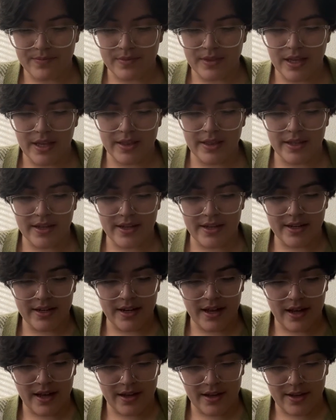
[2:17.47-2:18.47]
And then
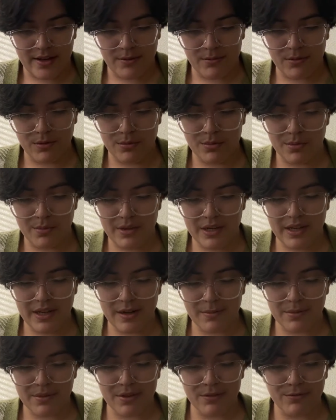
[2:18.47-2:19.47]
I will be meeting
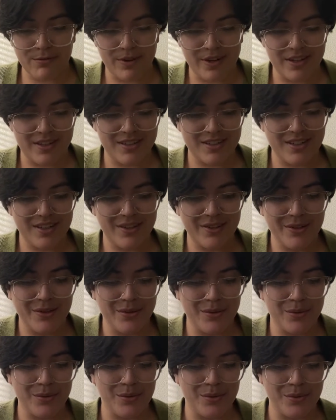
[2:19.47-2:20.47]
up with a friend
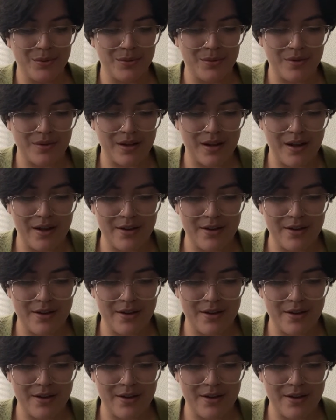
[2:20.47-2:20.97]
who